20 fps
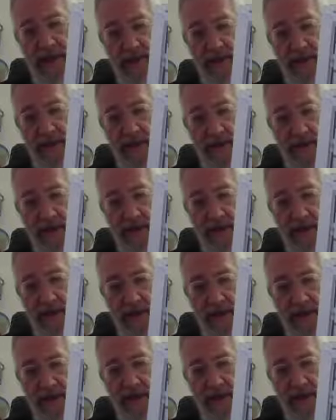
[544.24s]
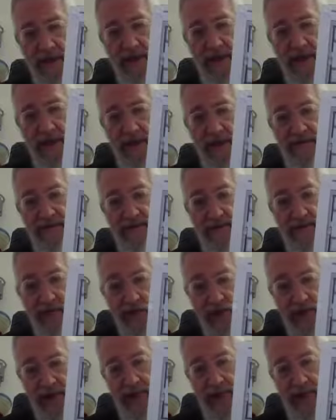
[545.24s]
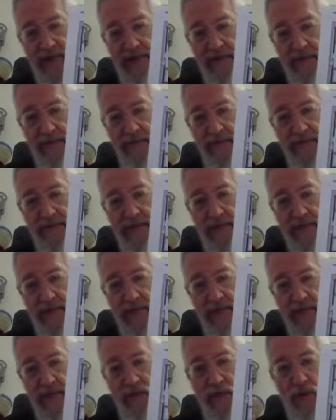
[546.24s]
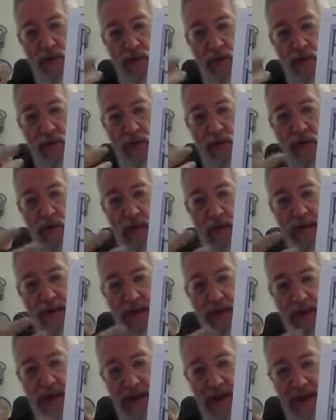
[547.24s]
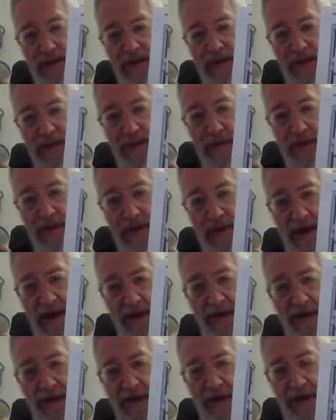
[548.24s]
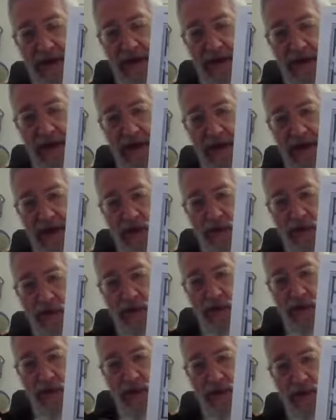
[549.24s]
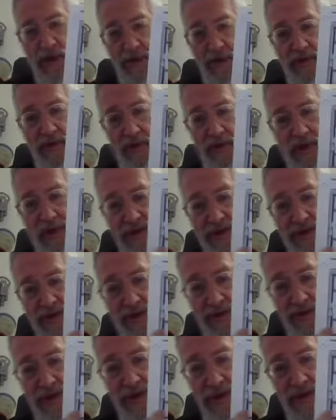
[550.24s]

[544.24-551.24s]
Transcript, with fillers: by 30. 40 in what we'll call the length and 30 in what we'll call the width. So